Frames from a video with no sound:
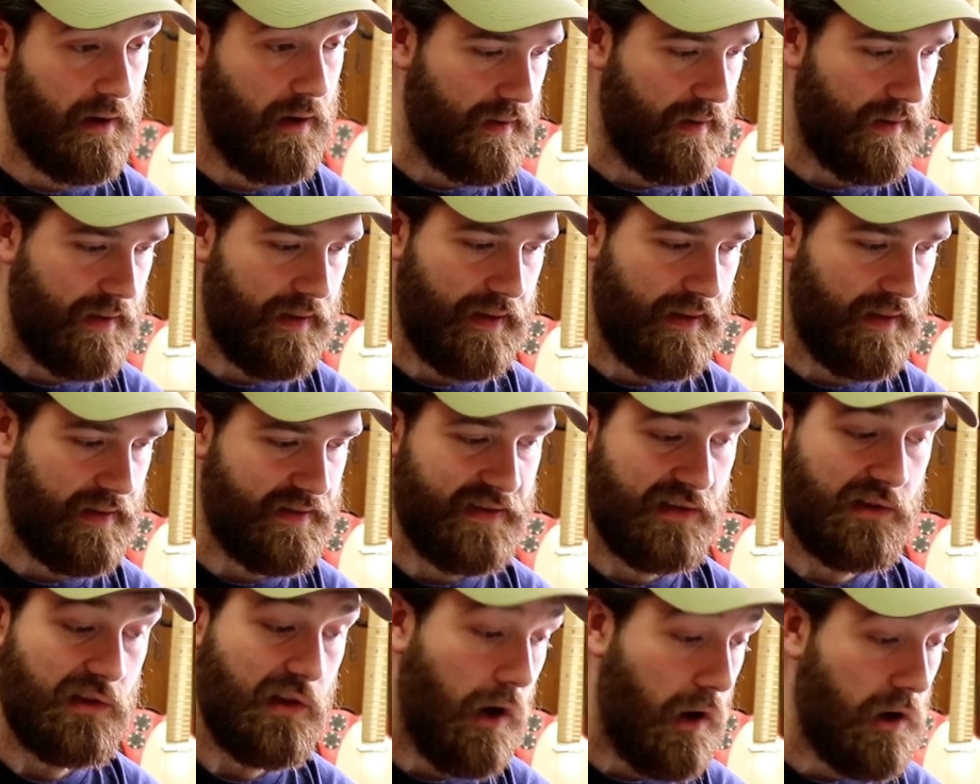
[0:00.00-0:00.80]

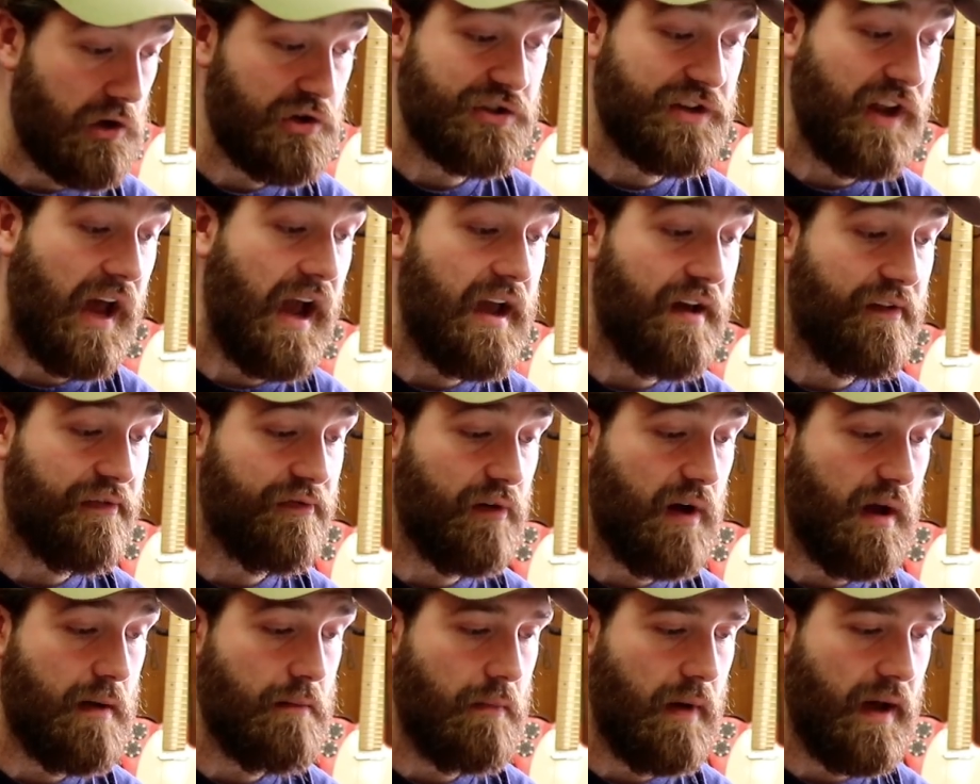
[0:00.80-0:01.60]
It's a large
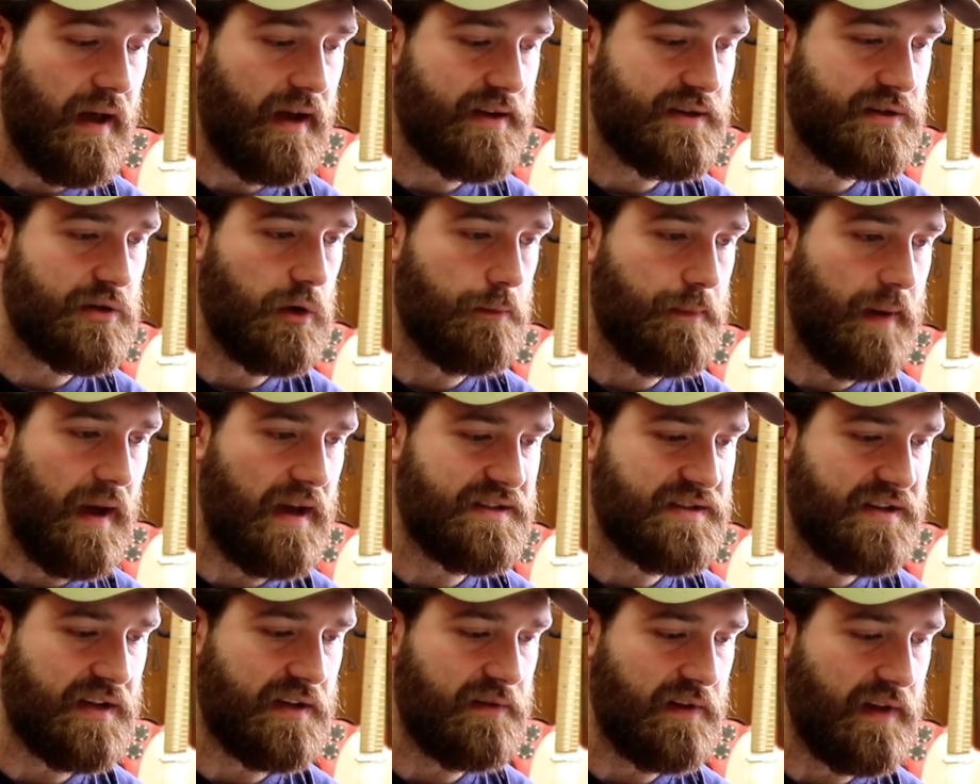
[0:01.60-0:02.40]
diaphragm mic, so
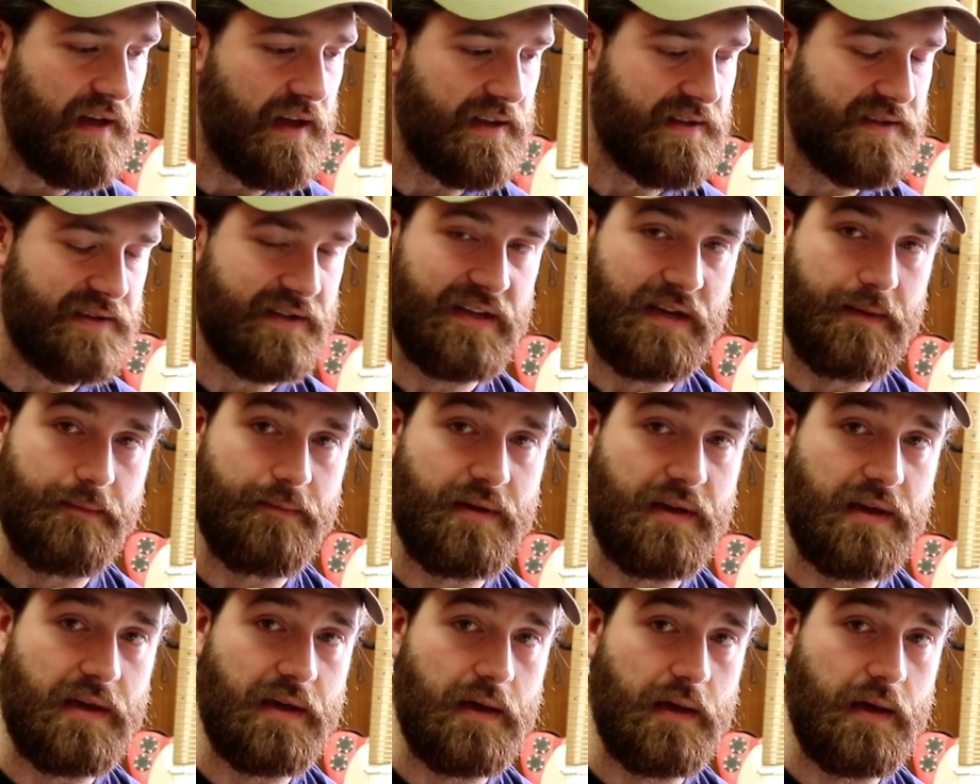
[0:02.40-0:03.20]
basically it's going to
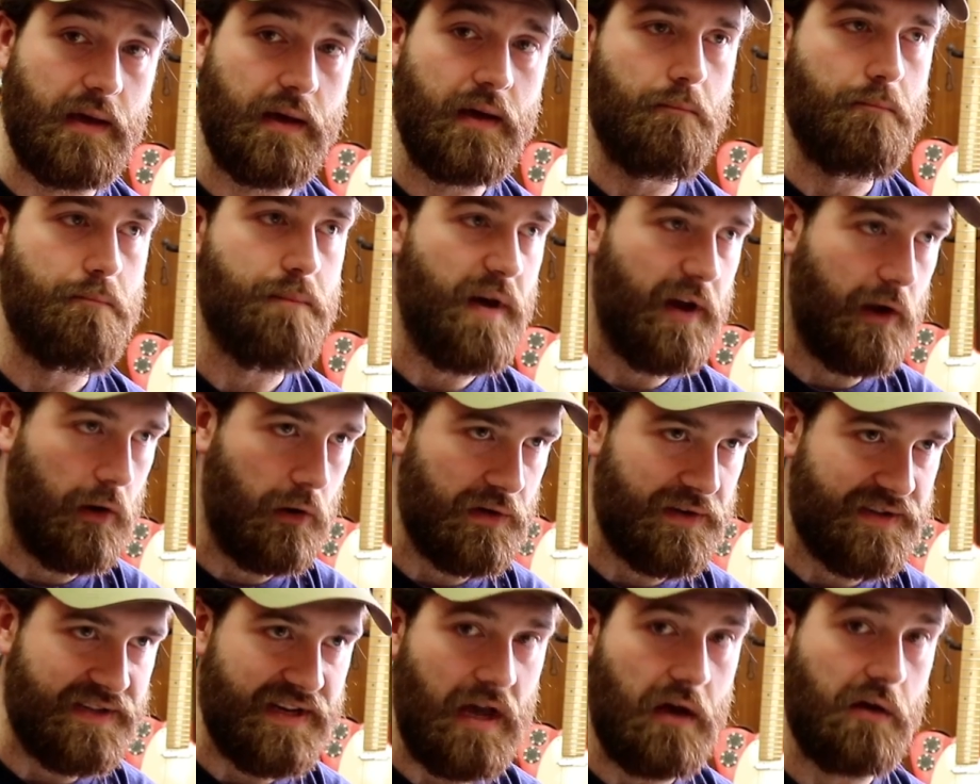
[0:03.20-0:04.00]
be
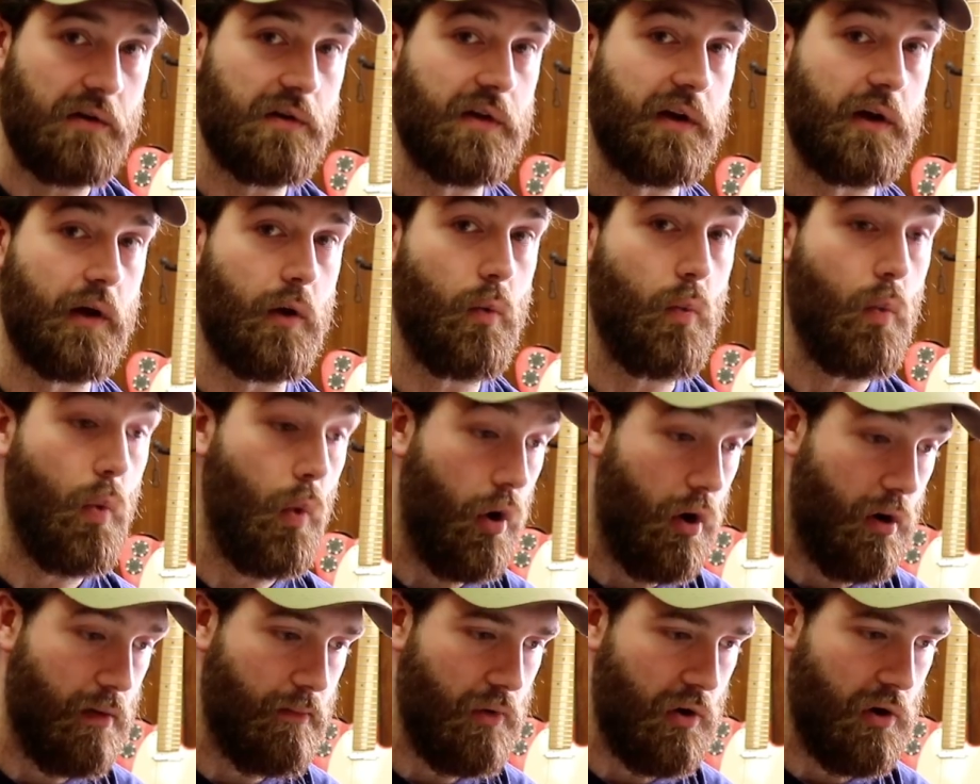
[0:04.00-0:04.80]
bigger sounding,
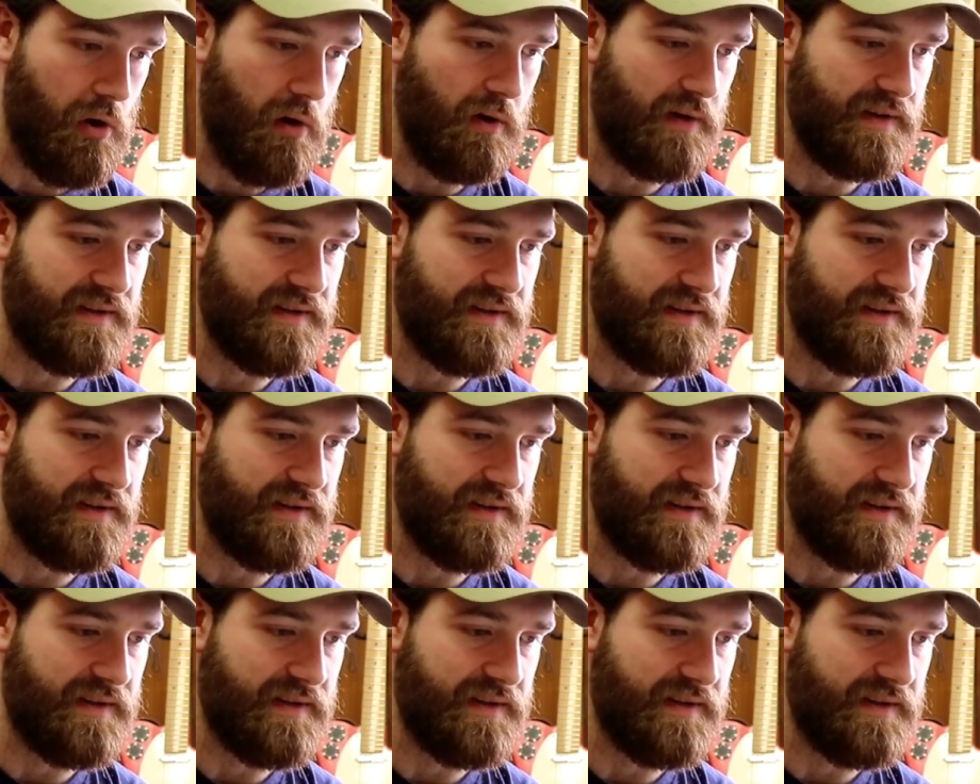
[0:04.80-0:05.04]
warmer.